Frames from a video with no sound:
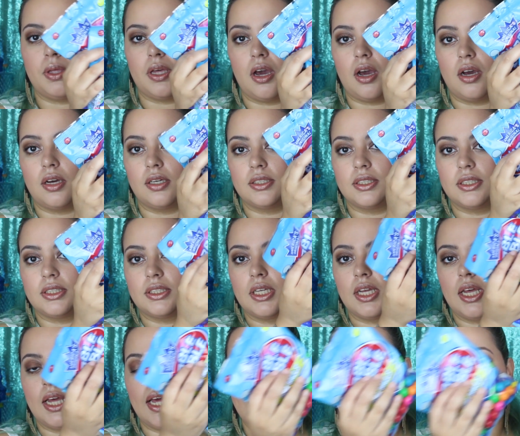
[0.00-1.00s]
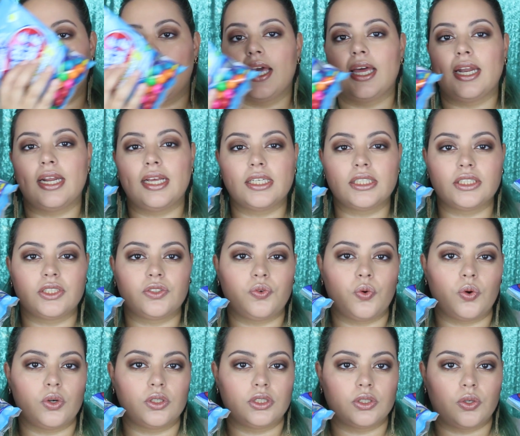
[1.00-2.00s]
because it is
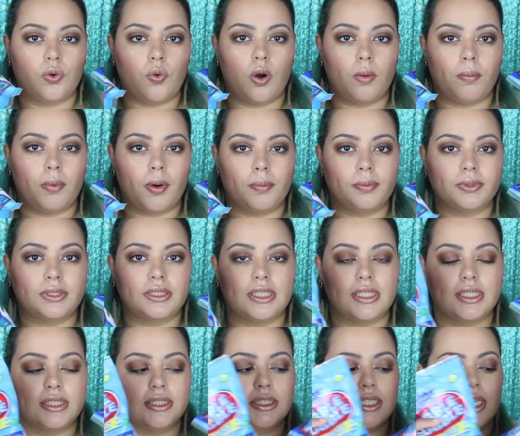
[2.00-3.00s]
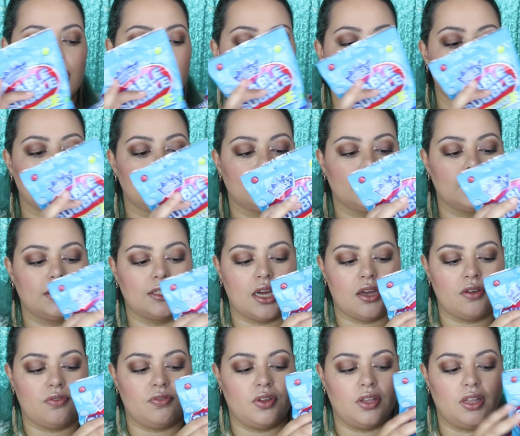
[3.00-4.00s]
for decor purposes, and
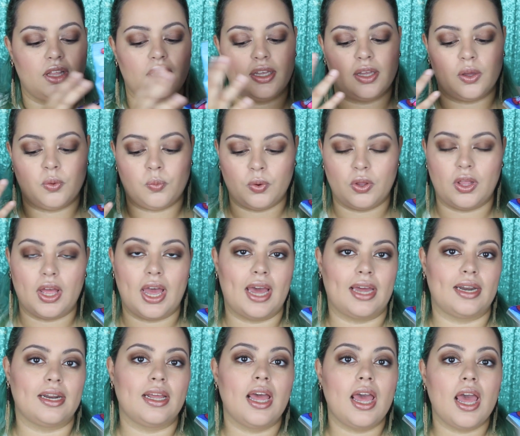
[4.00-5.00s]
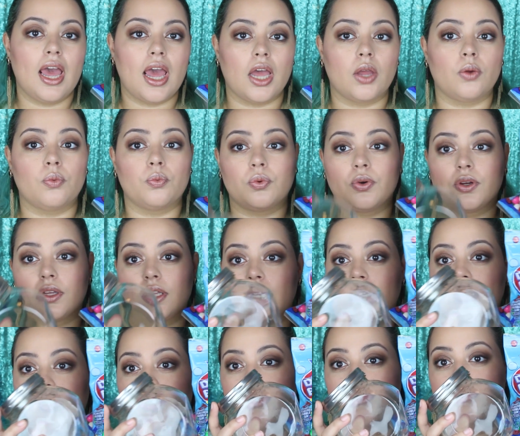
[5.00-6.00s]
I feel like it will add a
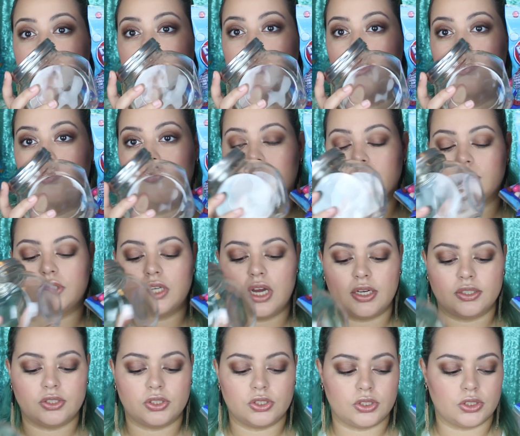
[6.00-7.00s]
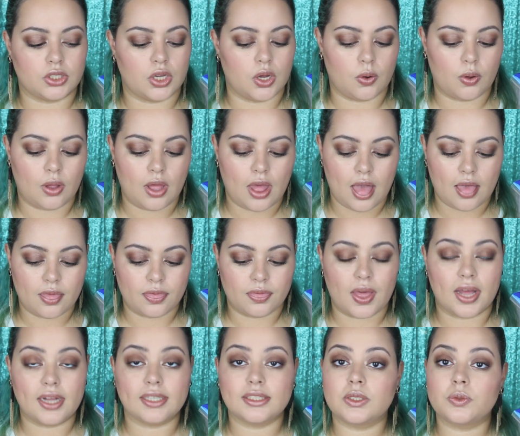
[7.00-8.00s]
really nice colorful touch. So
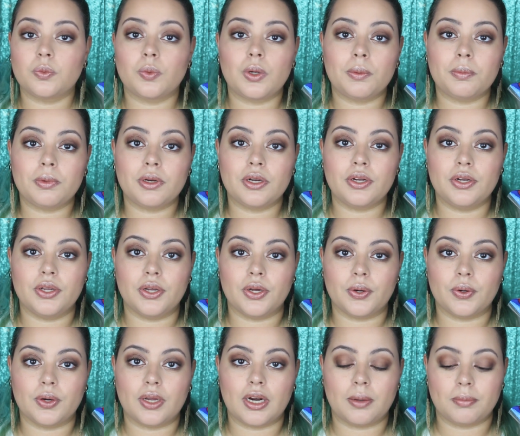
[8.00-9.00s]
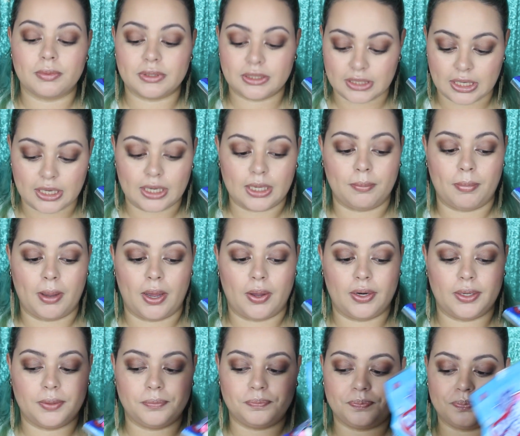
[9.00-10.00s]
that's what I'm gonna do, and I'm excited
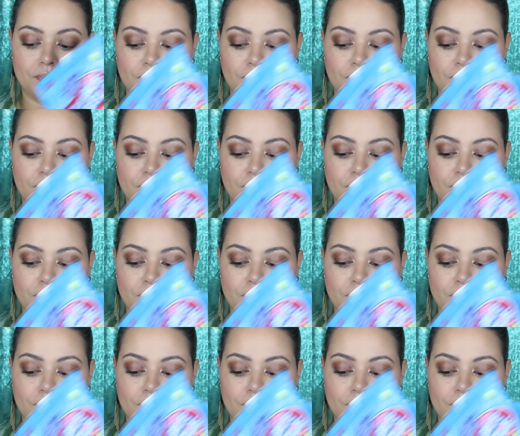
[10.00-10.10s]
about it.